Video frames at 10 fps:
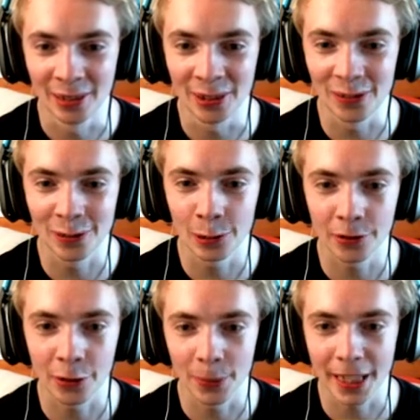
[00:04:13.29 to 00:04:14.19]
on the floor,
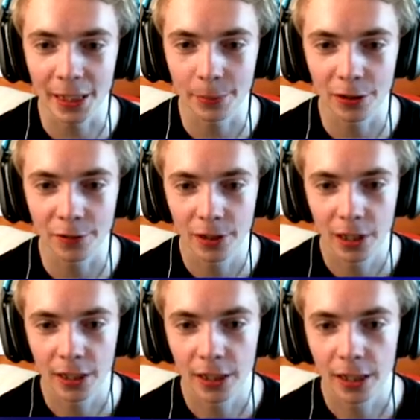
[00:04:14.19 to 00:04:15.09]
reminding me of
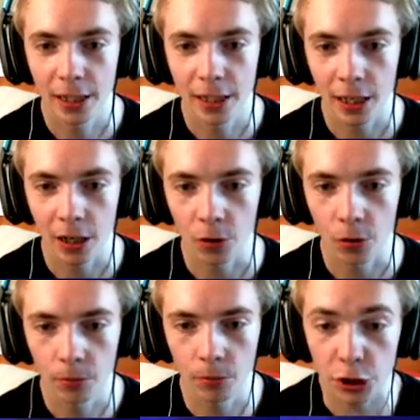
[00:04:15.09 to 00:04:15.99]
how
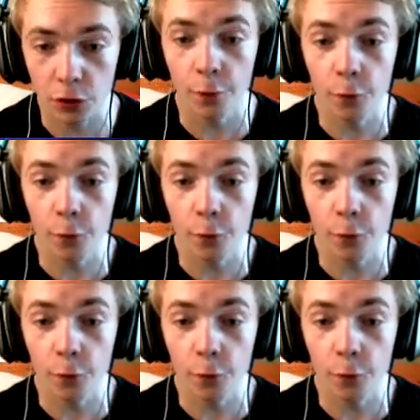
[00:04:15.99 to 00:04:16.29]
much of a